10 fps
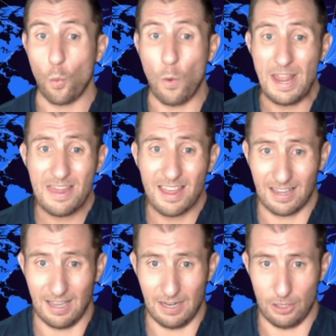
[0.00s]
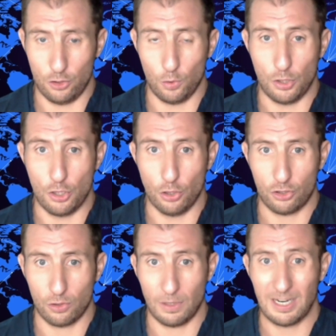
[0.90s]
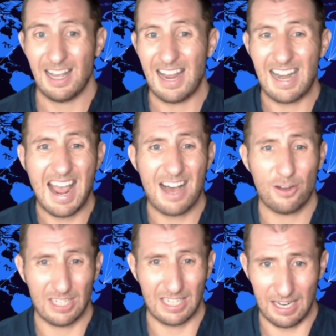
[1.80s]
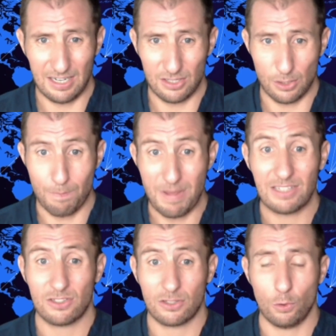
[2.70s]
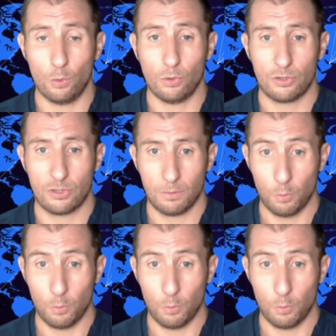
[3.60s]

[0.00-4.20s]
when they get into a nursery and how to get into the best schools?